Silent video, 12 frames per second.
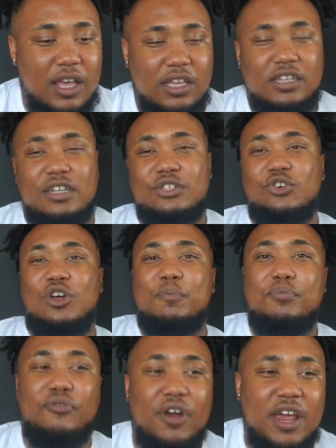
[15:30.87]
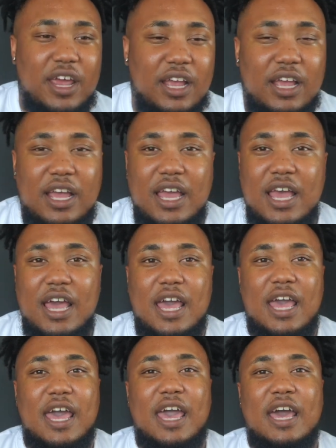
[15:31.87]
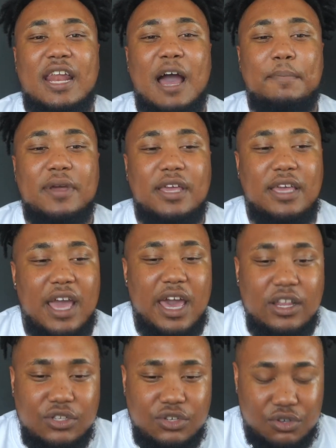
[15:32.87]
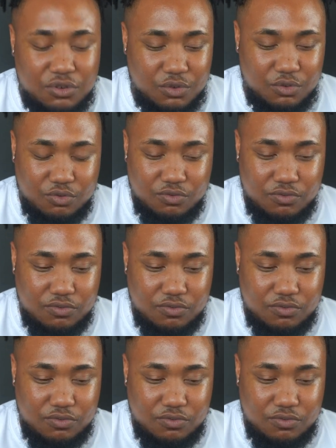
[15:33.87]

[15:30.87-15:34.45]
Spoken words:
and I started praying, and I began to